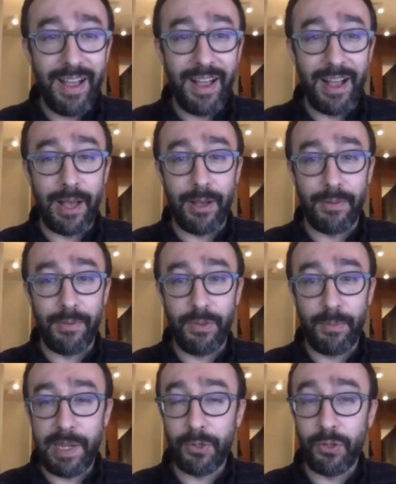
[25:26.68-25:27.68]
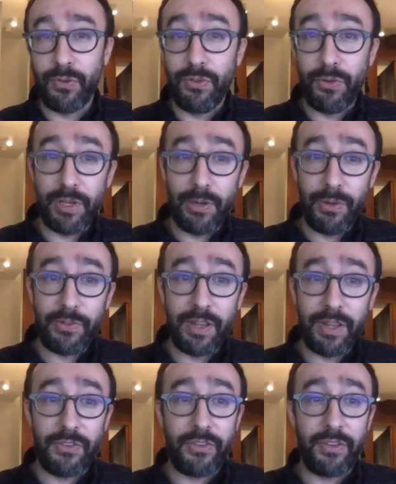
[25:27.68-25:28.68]
Uh, the people who do use
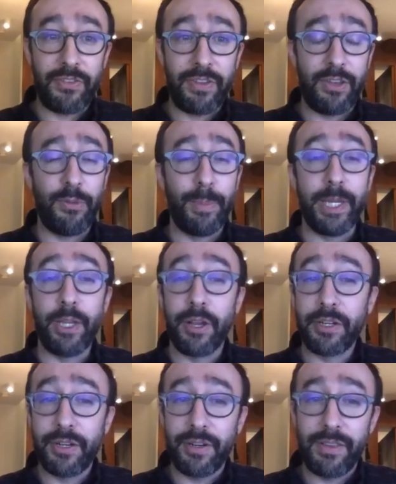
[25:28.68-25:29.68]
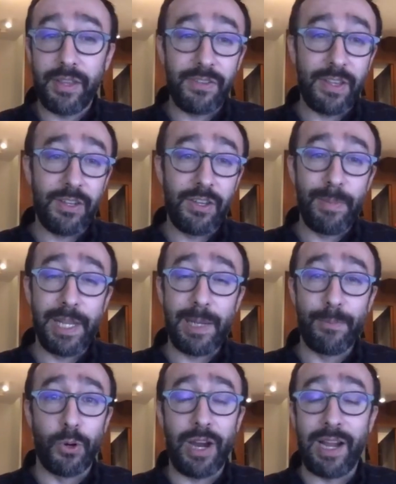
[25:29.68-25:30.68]
it tend to be younger, they tend to
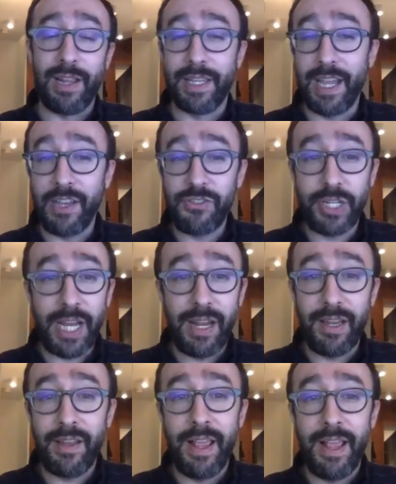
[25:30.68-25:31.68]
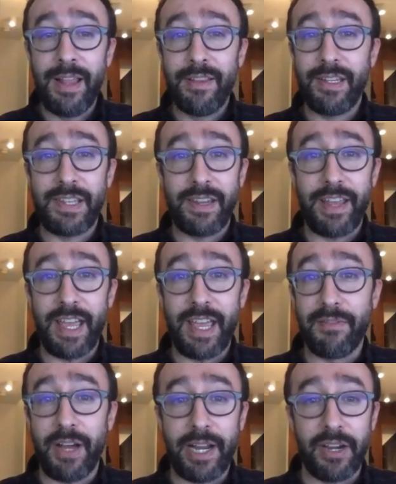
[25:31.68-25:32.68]
be more highly educated, they tend to
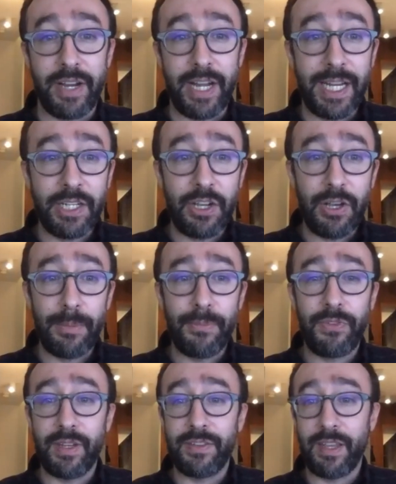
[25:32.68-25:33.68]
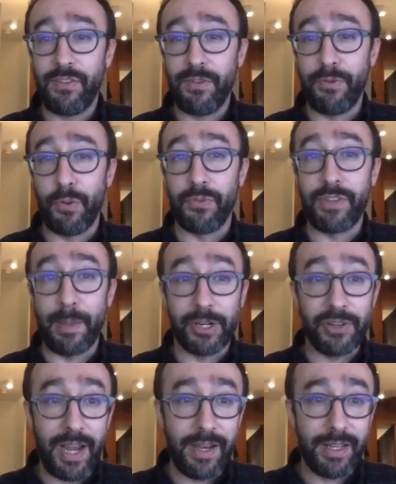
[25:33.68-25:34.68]
have higher incomes, they tend to vote
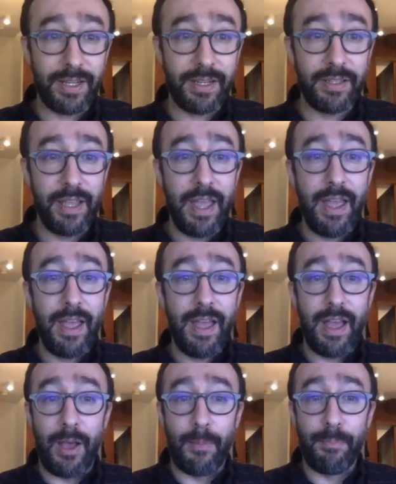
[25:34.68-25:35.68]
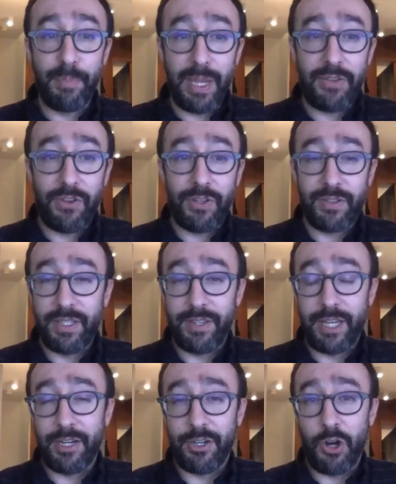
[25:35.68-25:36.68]
Democratic. Um, basically,
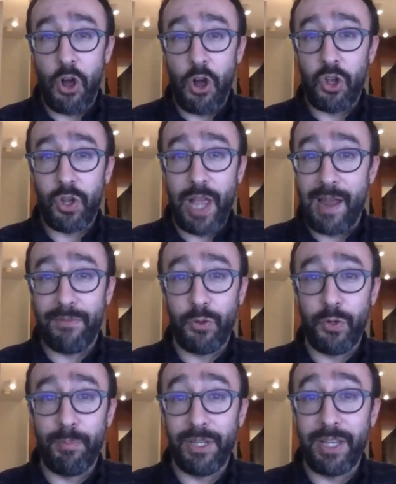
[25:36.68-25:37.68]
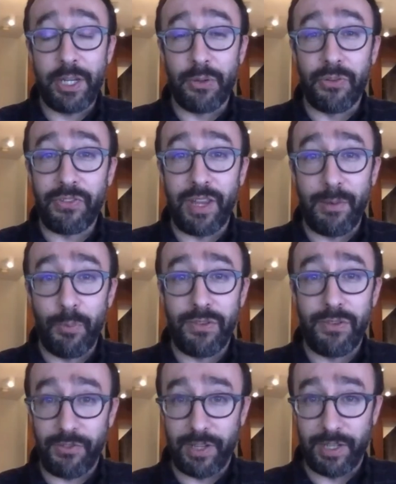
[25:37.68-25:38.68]
they're all affluent millennials eh,
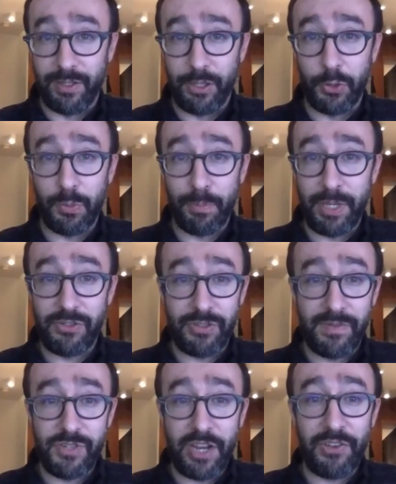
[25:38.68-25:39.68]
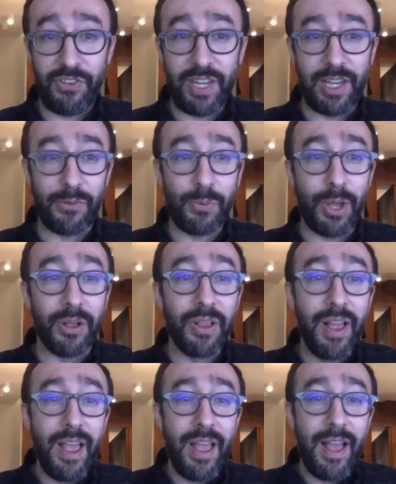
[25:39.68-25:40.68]
with just like a little pinch of Gen Z as well.
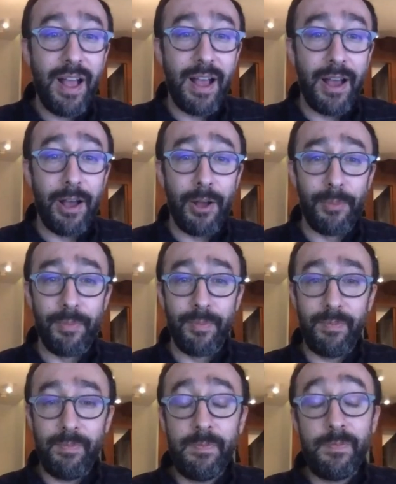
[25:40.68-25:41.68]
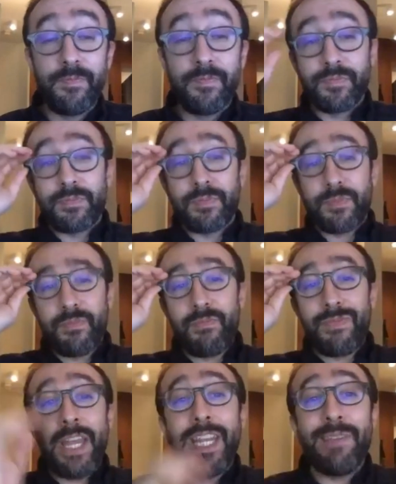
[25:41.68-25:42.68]
Um,
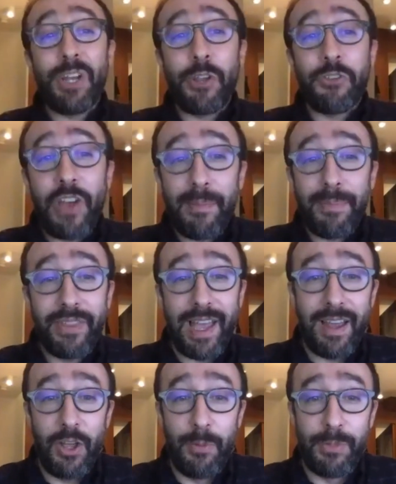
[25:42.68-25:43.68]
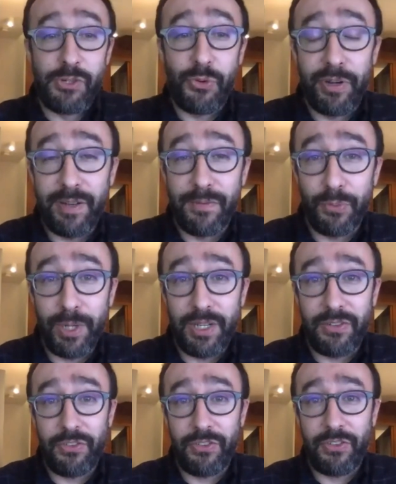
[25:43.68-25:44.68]
and even on top of that, a majority of
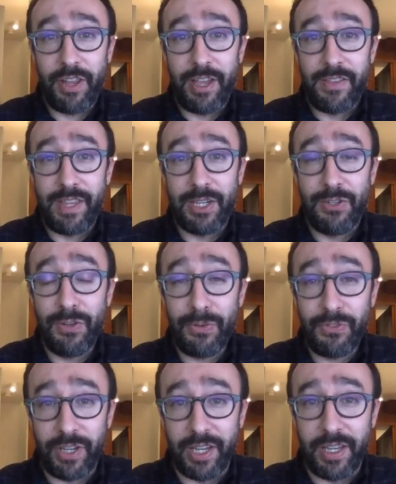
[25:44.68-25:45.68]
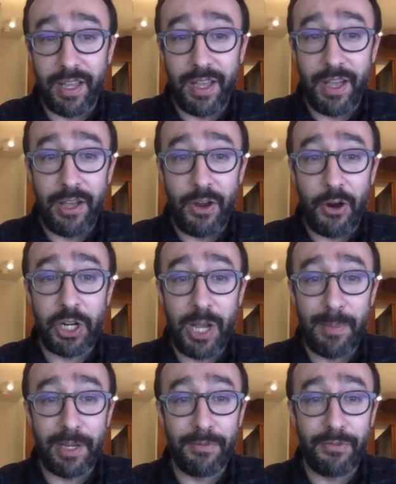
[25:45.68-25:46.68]
tweets uh, that you do see uh, are
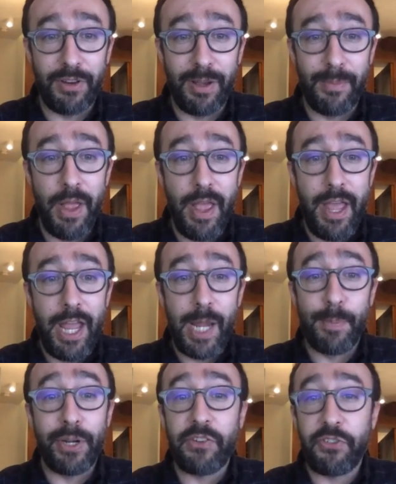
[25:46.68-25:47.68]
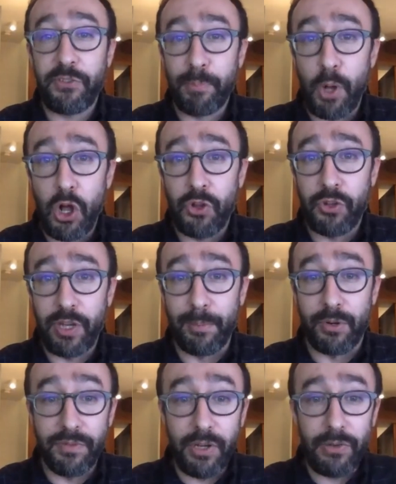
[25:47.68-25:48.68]
coming from a pretty small
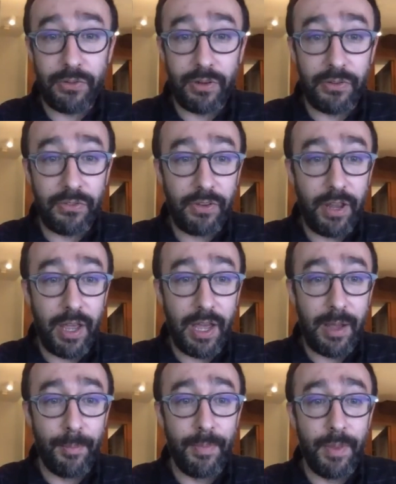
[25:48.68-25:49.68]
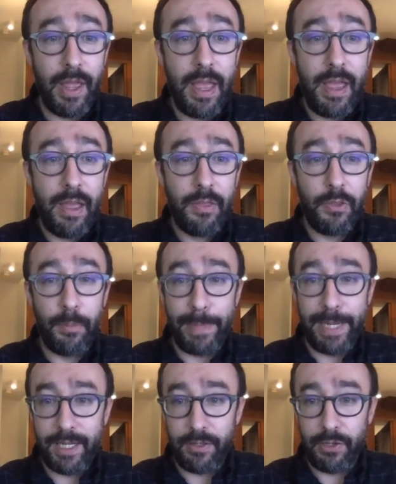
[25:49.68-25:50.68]
number of users. Um, the
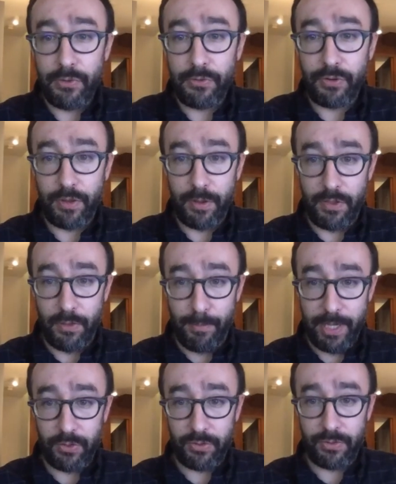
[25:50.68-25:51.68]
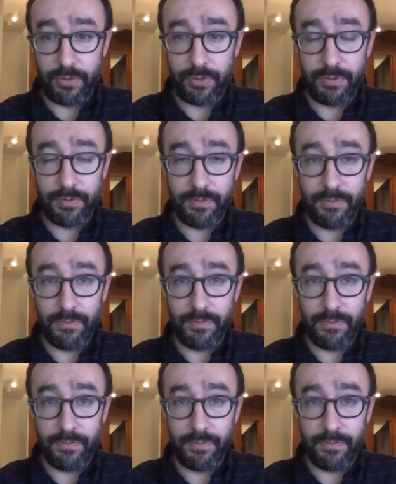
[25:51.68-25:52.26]
median user, the, the middle